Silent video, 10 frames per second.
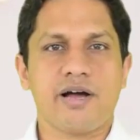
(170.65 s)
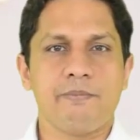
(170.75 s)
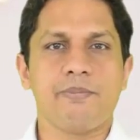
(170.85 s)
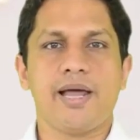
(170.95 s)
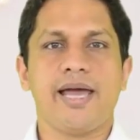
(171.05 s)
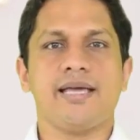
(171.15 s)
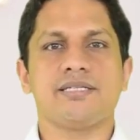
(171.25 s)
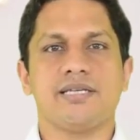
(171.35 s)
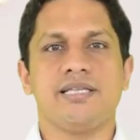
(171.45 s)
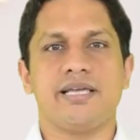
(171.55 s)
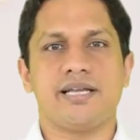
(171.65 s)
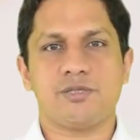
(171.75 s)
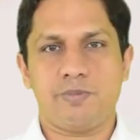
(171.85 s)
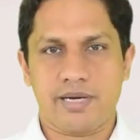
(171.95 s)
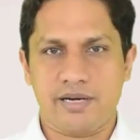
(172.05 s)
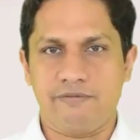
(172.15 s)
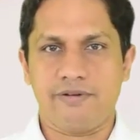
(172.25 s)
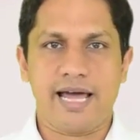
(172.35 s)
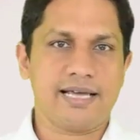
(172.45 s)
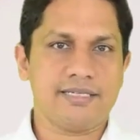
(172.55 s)
compliance in the respective
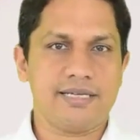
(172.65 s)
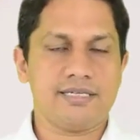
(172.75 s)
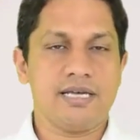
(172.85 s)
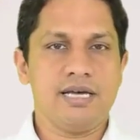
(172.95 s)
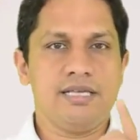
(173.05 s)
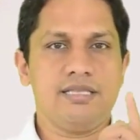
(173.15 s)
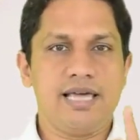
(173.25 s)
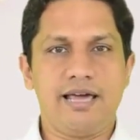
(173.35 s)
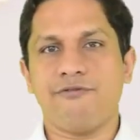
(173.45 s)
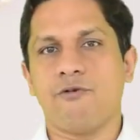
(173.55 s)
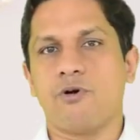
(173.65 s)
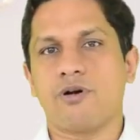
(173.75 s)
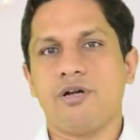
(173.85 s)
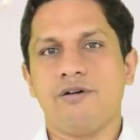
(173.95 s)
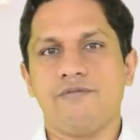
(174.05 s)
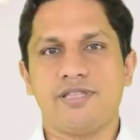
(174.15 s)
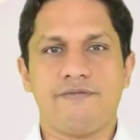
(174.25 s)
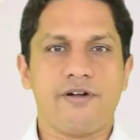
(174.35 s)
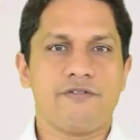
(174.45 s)
taxes. Therefore, with effect